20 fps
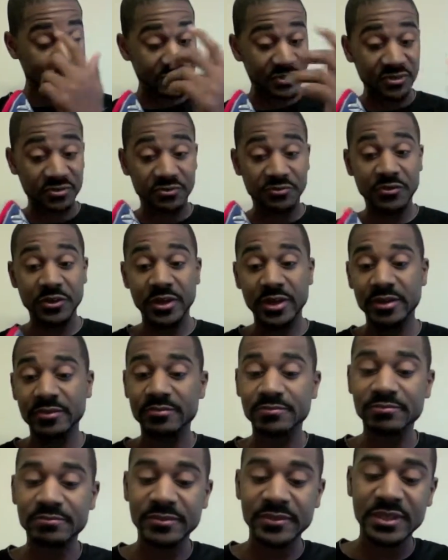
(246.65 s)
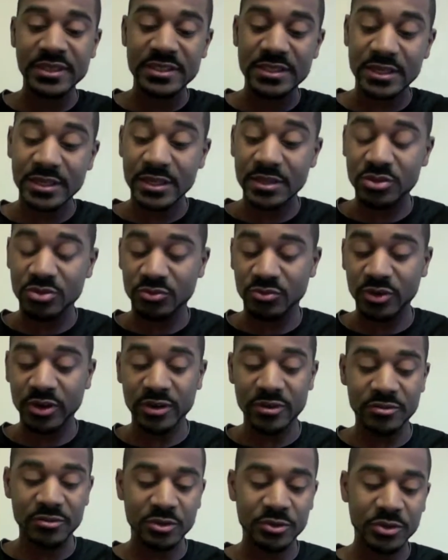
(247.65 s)
fit is
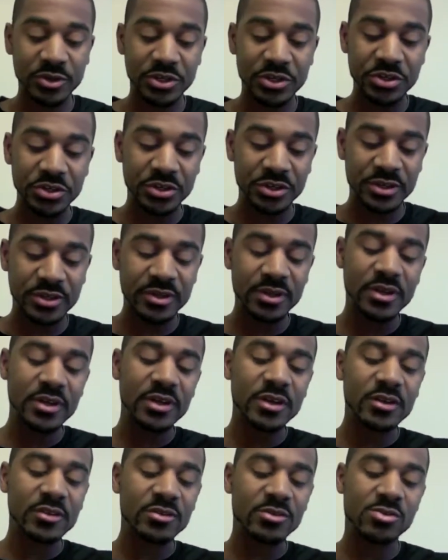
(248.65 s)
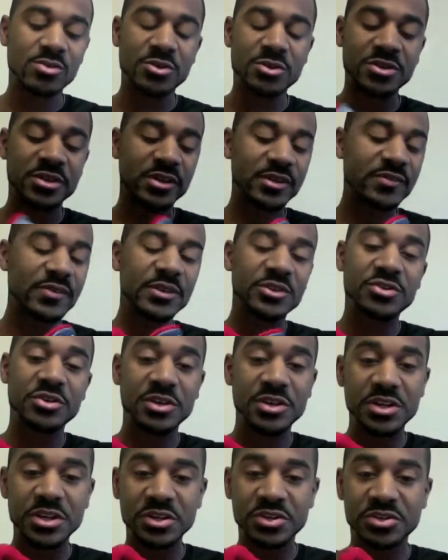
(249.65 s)
very, very good. Of course, you have the
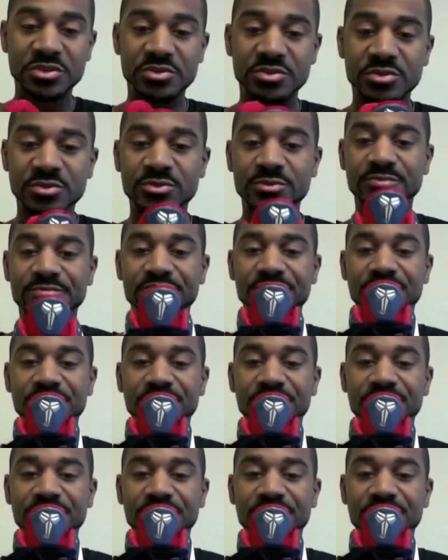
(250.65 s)
traditional